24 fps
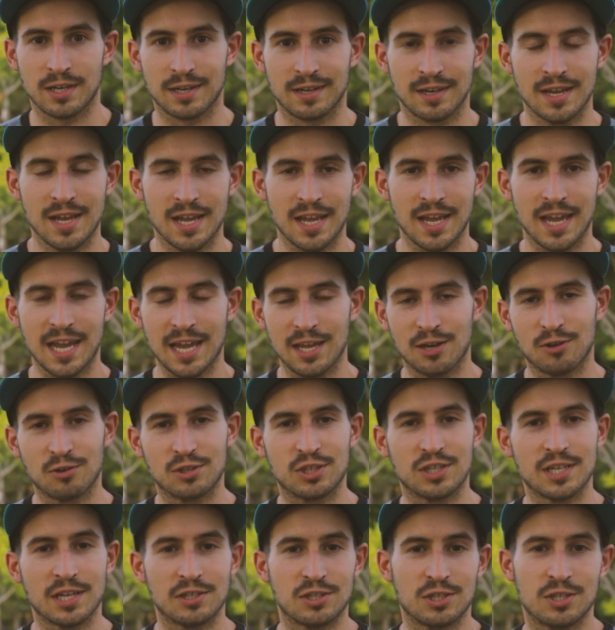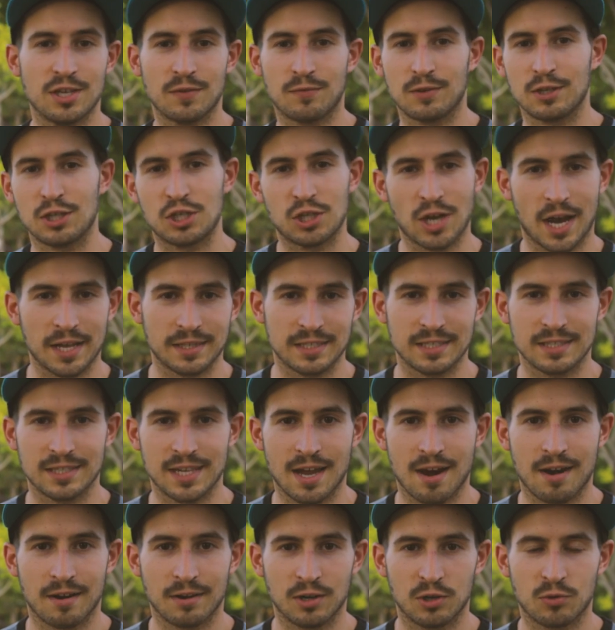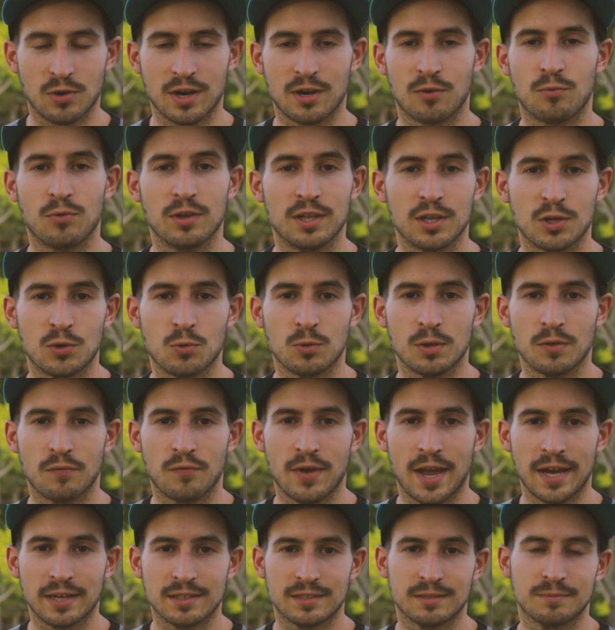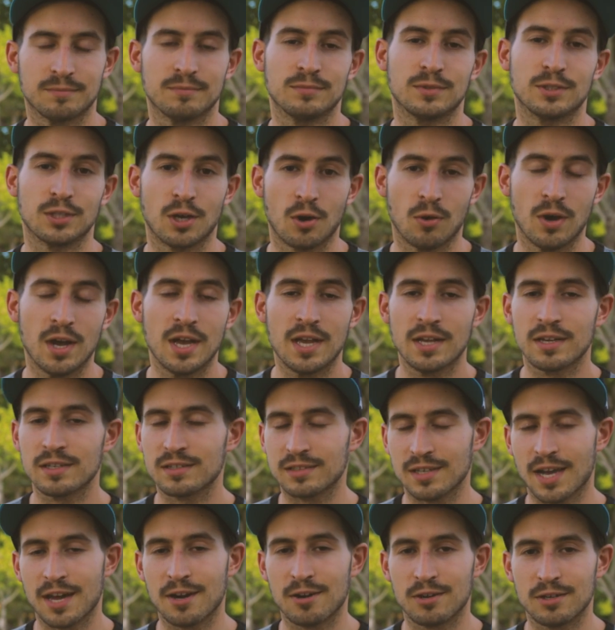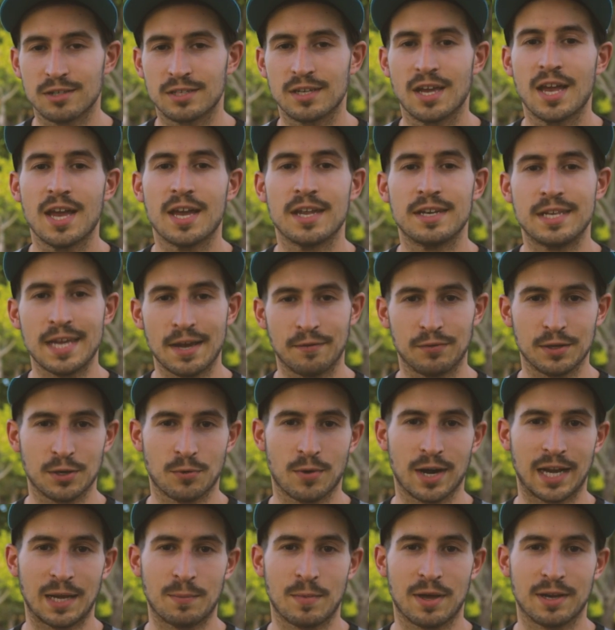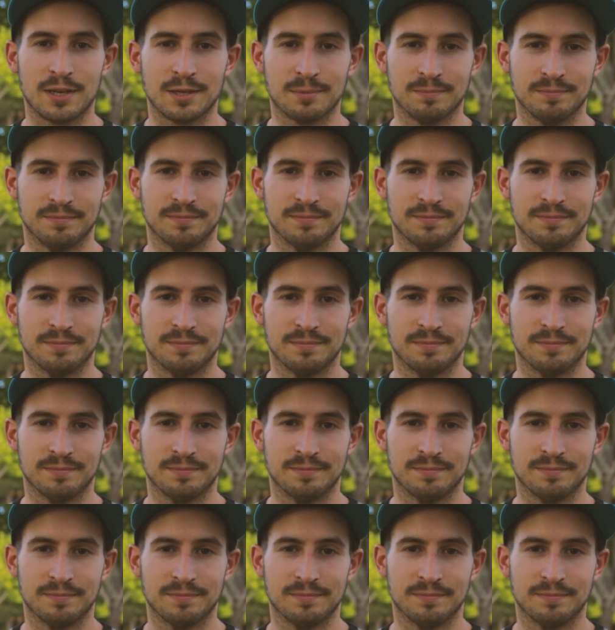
you can interstitch different shots in there and create a really cool effect. So sliders, definitely recommend them.